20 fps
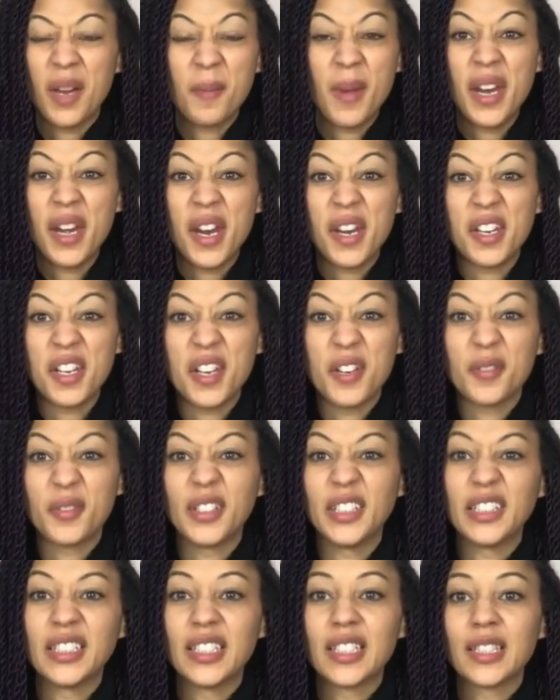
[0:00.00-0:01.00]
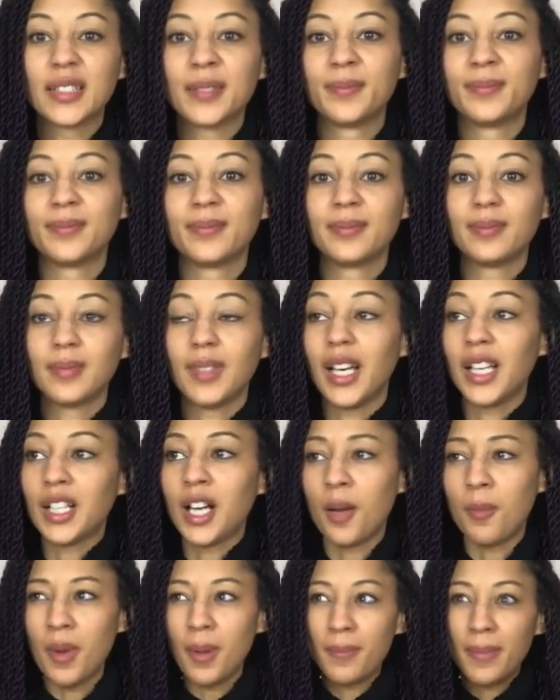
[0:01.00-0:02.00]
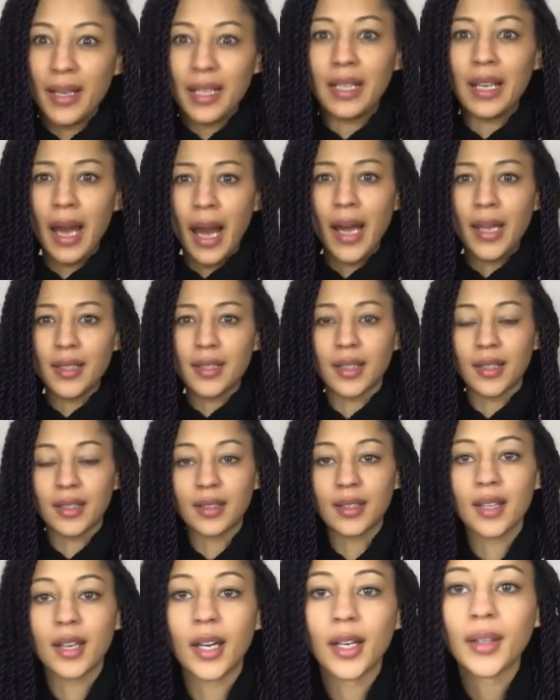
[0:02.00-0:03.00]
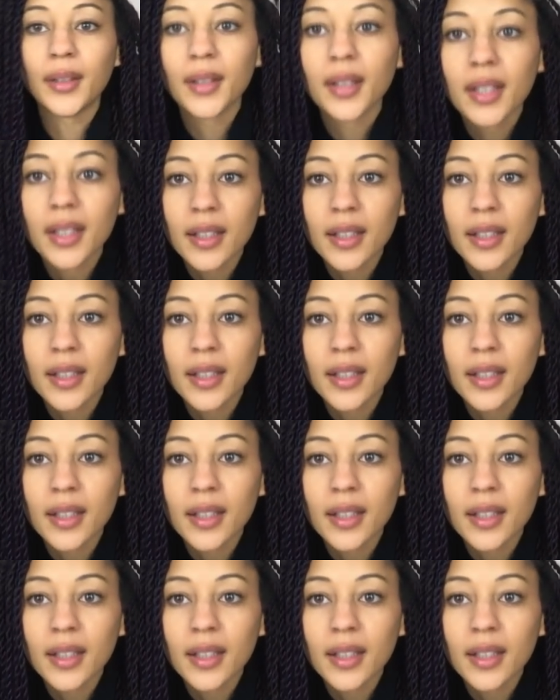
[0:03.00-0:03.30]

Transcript: that made any difference. I got my big lights on though.